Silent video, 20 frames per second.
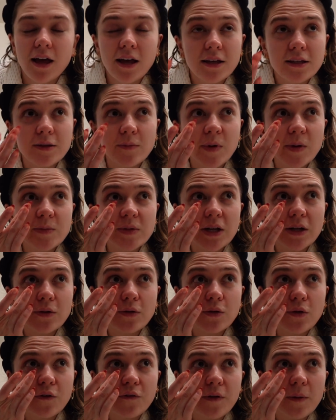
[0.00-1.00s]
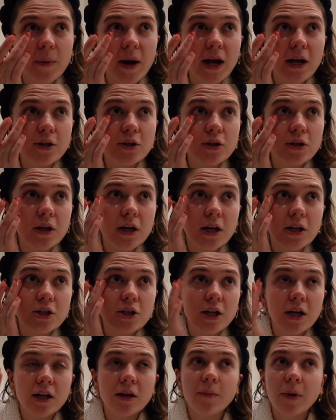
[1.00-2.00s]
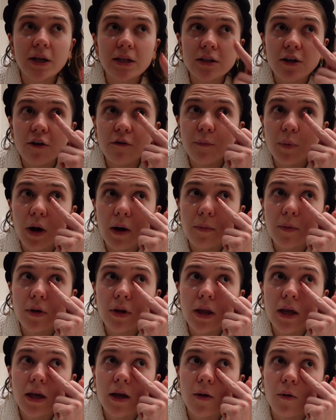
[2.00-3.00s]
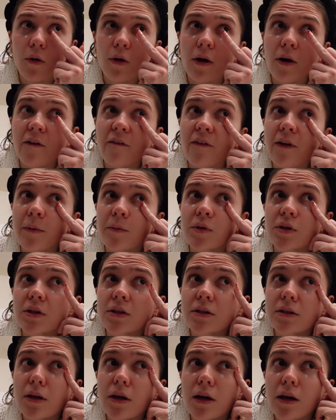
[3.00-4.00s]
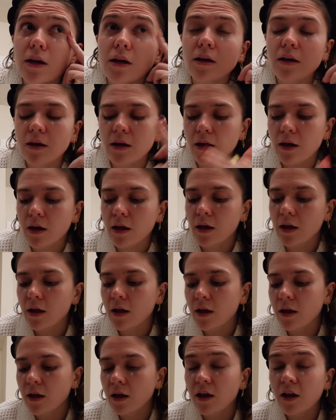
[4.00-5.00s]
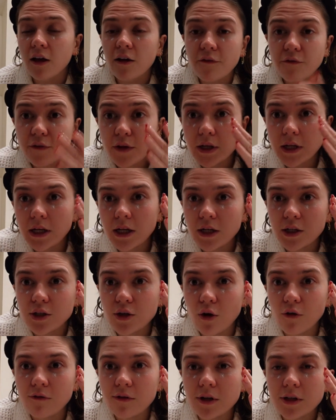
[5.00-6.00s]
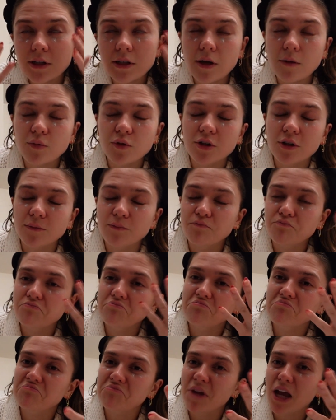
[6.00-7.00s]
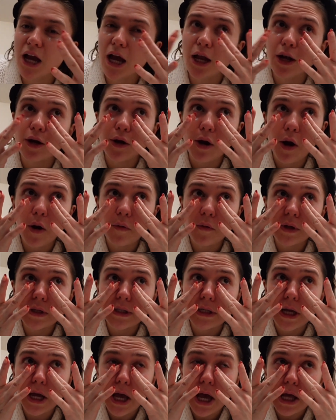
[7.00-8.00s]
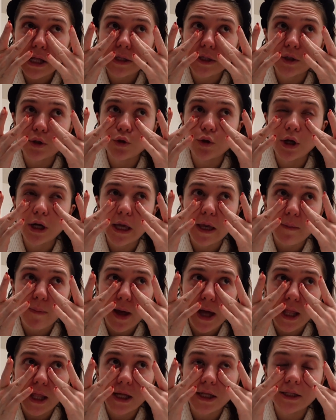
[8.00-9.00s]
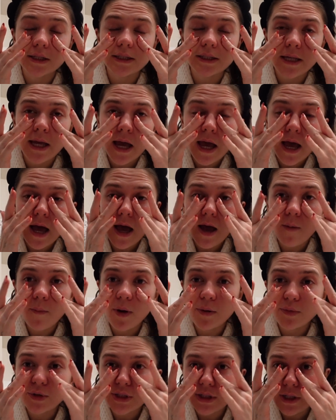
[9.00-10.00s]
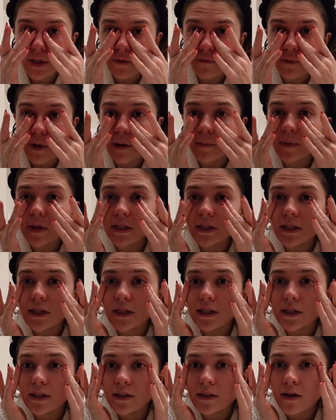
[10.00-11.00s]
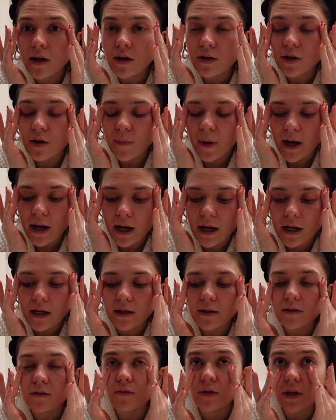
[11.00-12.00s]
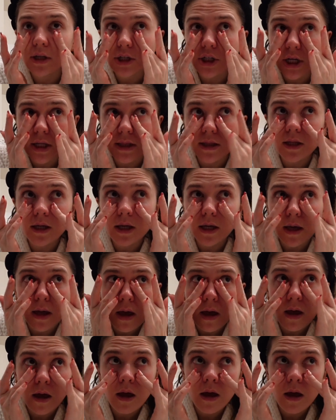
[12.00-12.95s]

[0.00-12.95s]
Sometimes I don't know if I'm actually educating myself properly or if I'm just like feeding into overconsumption. I don't know, it's a tricky balance. But I'm just gonna rub this in under my eyes really gently.